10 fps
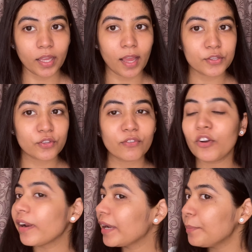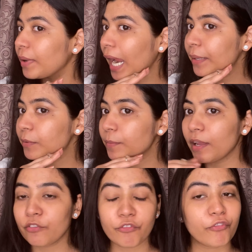guys, so I've already primed
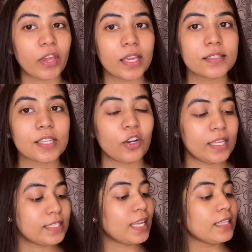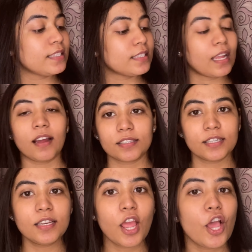my face. Now let's get
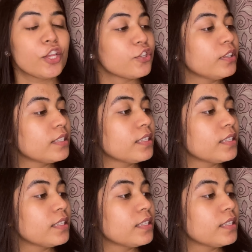started. So this